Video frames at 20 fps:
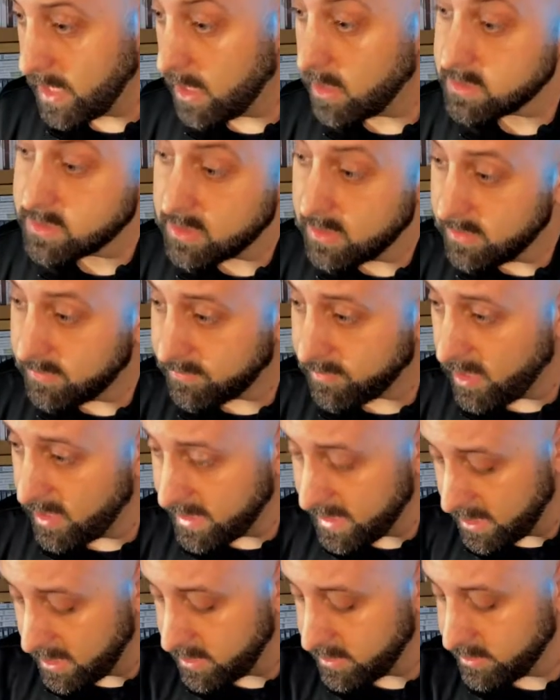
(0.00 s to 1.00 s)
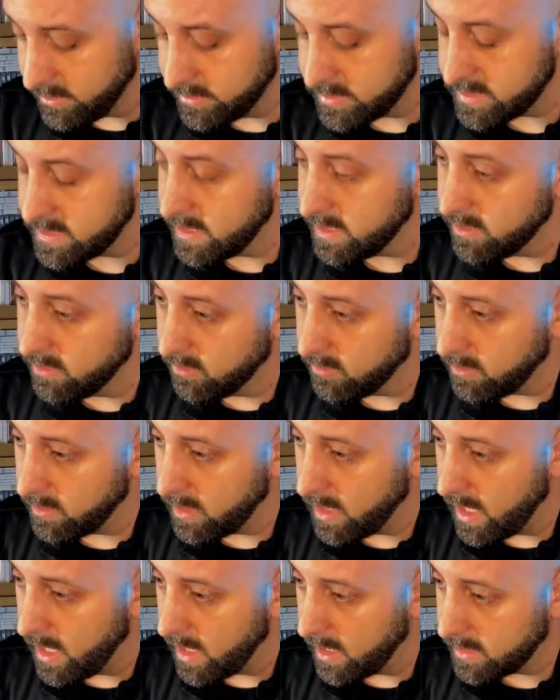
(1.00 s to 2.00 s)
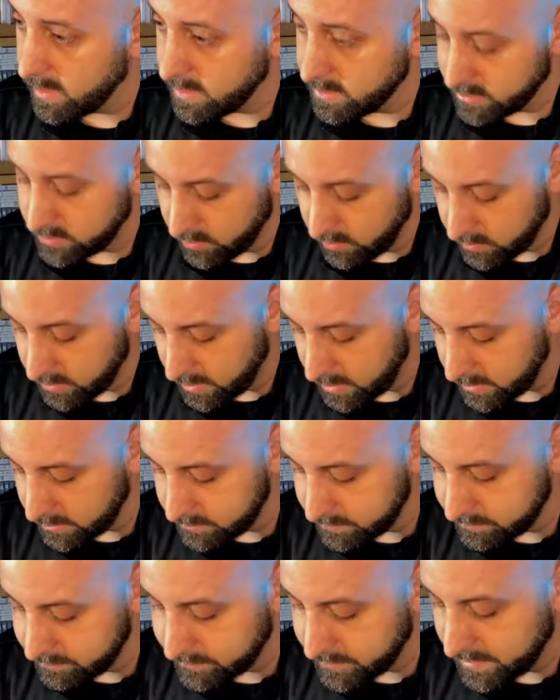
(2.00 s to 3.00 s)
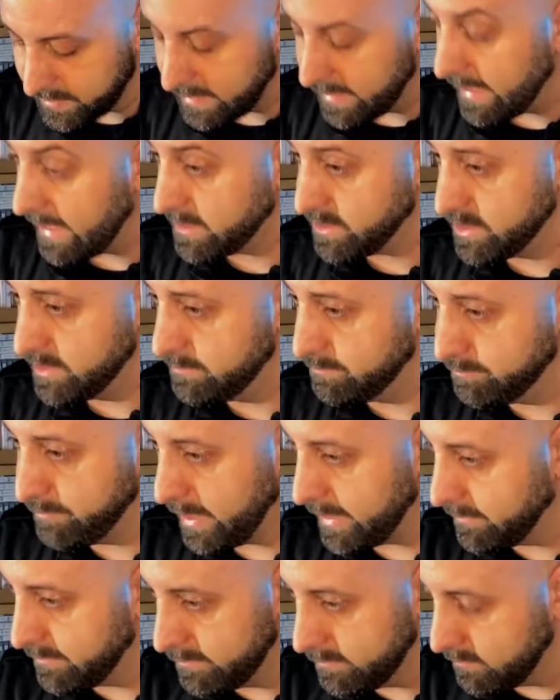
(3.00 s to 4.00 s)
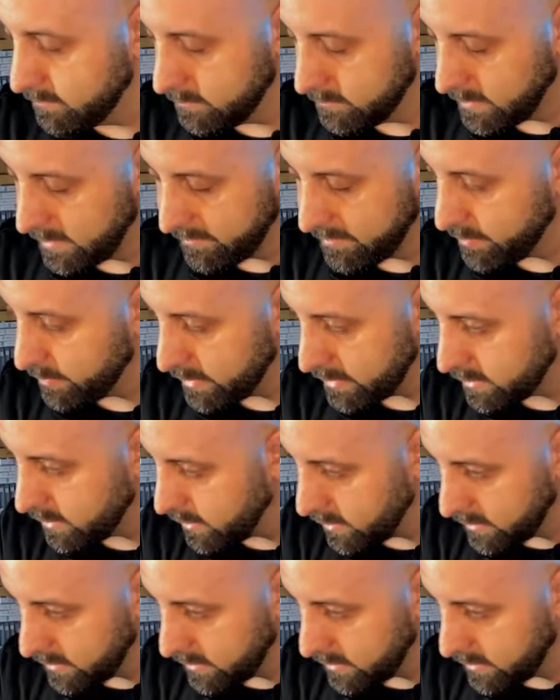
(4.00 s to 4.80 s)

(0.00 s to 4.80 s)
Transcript: Also on the front here, you see your controller connection button, whatever you want to